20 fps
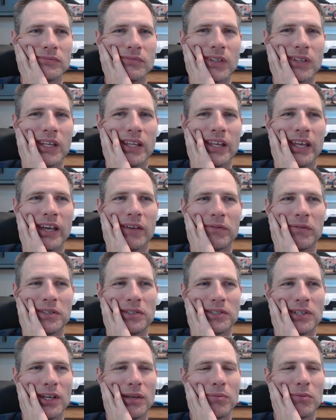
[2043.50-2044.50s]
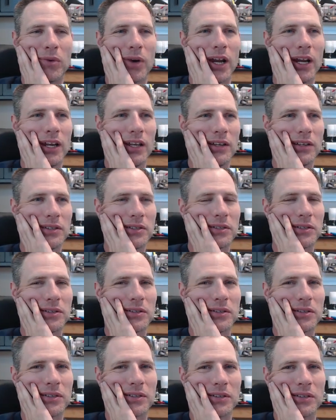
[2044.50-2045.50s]
and they have the same
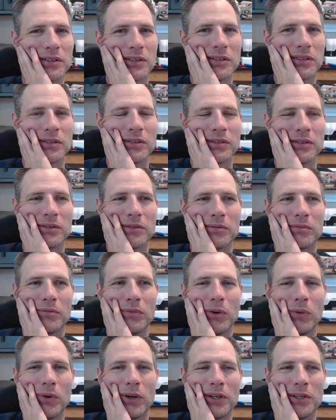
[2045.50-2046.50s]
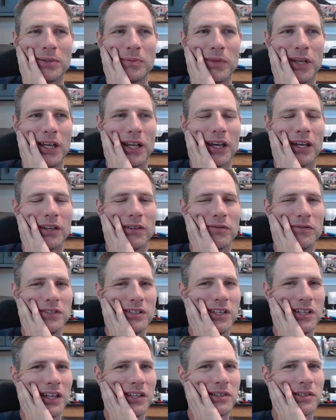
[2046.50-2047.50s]
radius, but one is made out
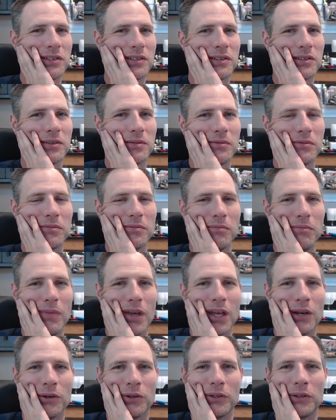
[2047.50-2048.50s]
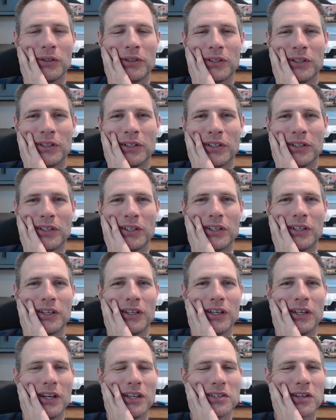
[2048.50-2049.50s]
of dense metal
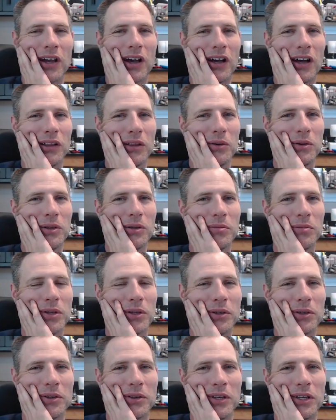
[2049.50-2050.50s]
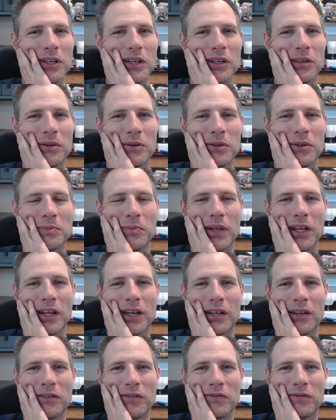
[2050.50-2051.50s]
and is hollow in the middle, and the other is made
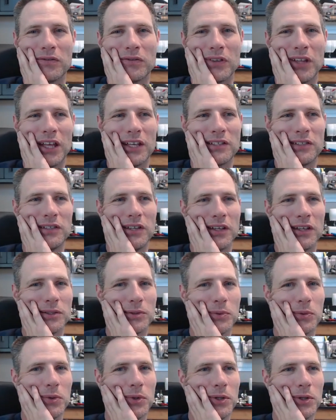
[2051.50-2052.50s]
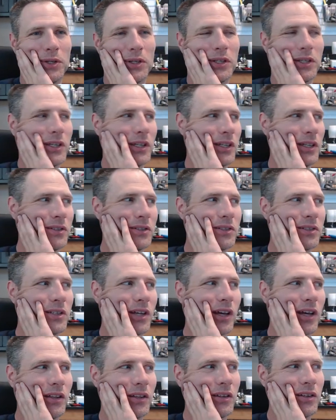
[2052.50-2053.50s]
out of less dense wood and is
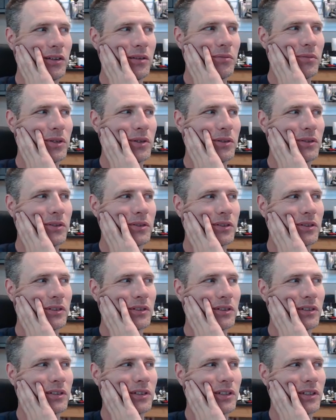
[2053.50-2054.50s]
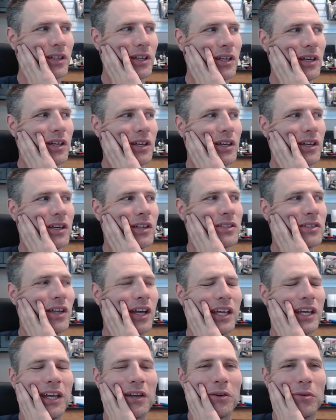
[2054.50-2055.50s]
solid in the middle. So
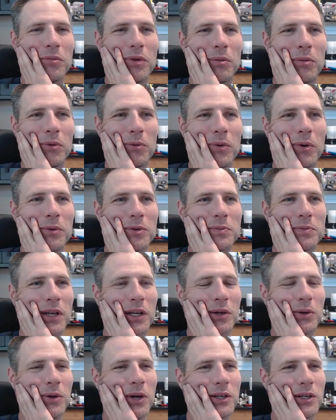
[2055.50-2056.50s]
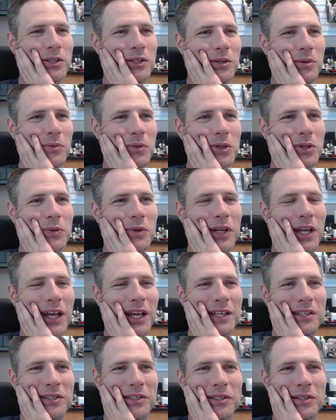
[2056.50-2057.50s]
I can't remember, what was my question? Which one
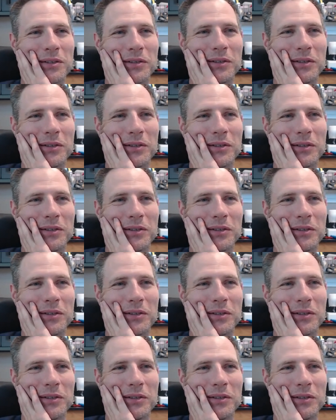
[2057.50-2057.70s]
has